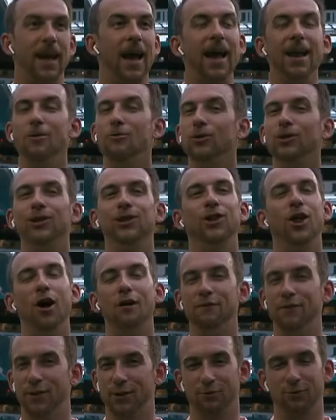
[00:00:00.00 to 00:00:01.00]
I don't
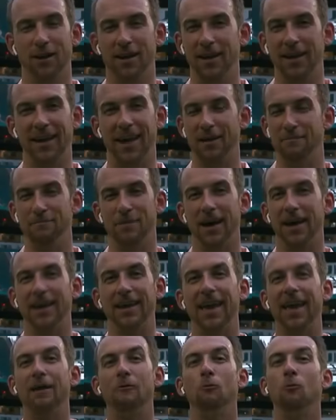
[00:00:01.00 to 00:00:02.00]
love the running game,
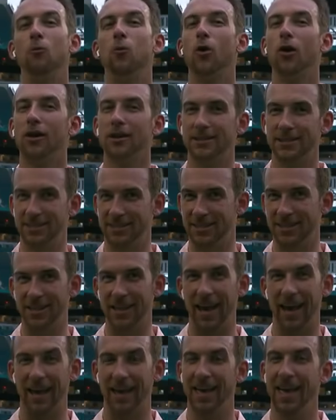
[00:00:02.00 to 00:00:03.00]
Mike. It worked
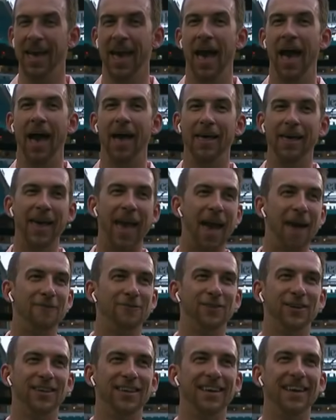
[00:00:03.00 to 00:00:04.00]
today.
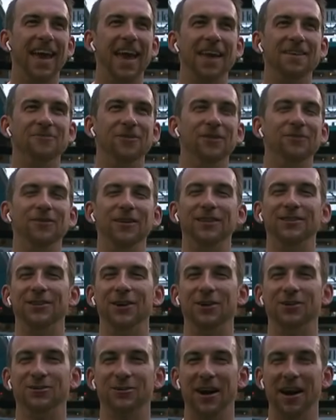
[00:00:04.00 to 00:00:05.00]
After the game, we
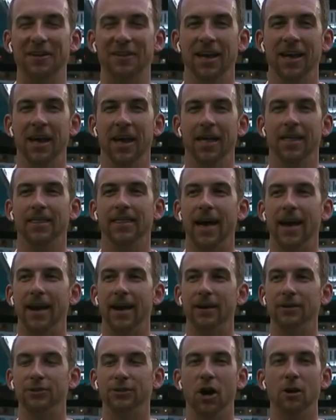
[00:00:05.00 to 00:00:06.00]
joked around
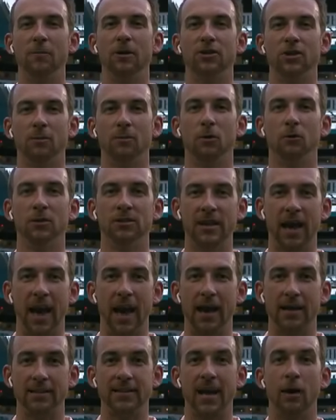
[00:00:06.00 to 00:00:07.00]
that Sean McDermott was
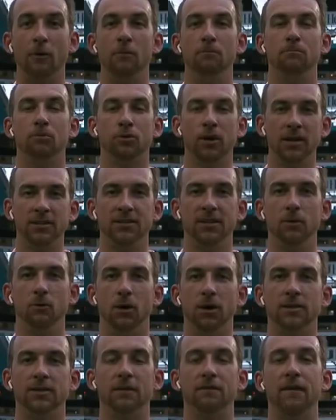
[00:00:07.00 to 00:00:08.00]
asked how impressed he
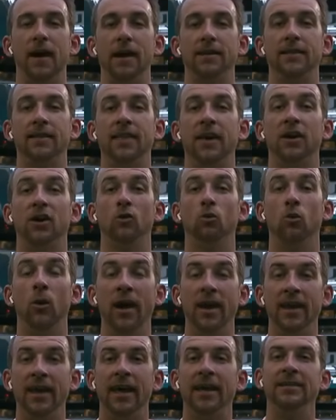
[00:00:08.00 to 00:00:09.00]
was the fact that they could
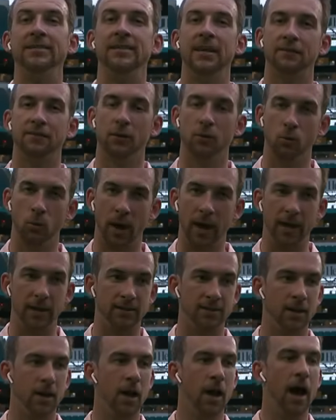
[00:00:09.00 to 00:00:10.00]
win in different
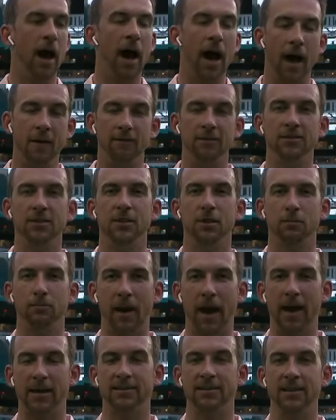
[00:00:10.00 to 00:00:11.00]
ways. Obviously, their
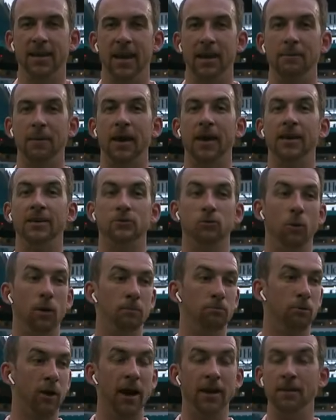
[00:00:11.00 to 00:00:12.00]
passing game is
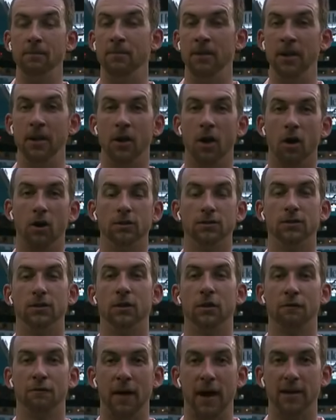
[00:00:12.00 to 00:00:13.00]
what Brandon Bean calls
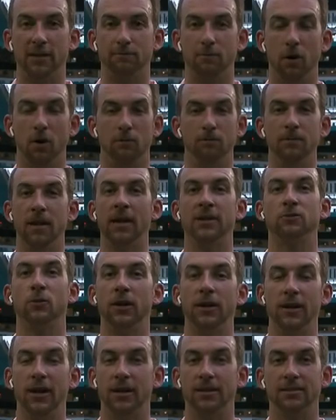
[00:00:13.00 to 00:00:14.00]
their fastball. That's what
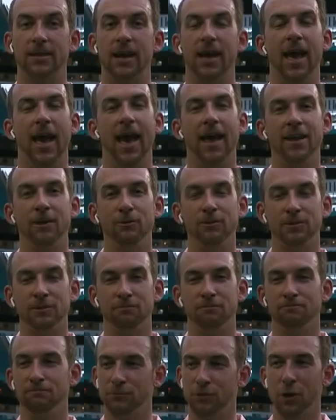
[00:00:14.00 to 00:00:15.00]
he does. And
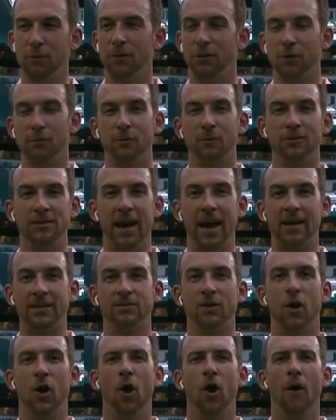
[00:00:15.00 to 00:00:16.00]
Sean McDermott was
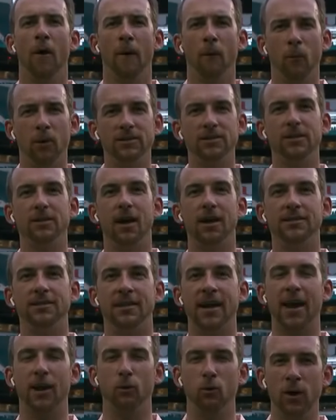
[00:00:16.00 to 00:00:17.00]
asked, what's it like to
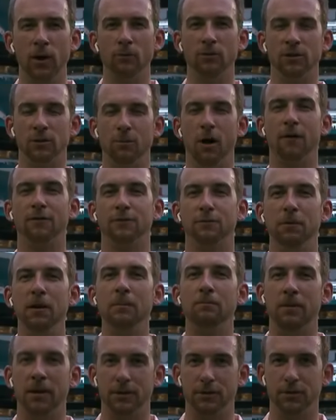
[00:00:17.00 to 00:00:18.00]
kind of win with some
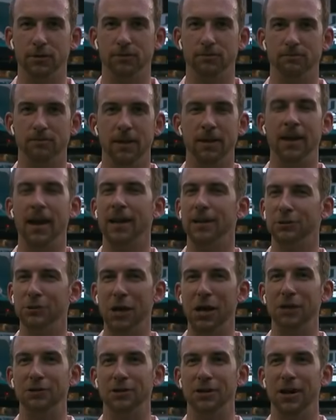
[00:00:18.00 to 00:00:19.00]
off-speed pitches and kind of
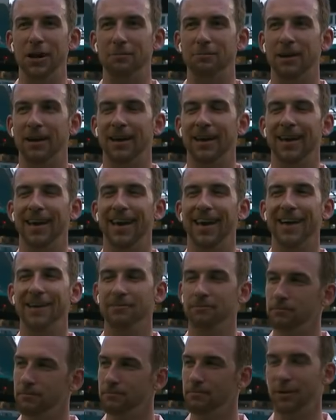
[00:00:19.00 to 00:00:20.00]
change it up?
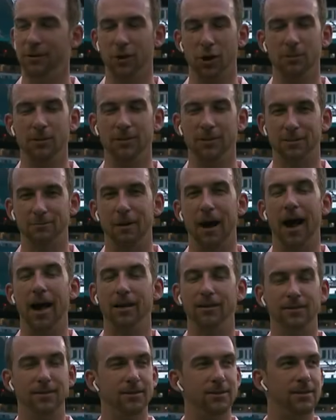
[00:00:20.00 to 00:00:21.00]
And McDermott
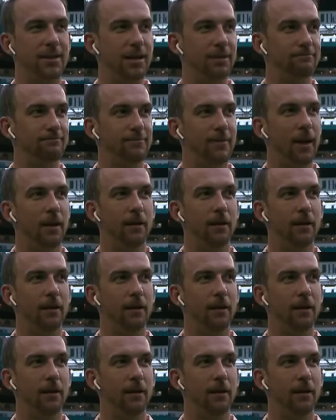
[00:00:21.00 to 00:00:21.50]
smiled and said,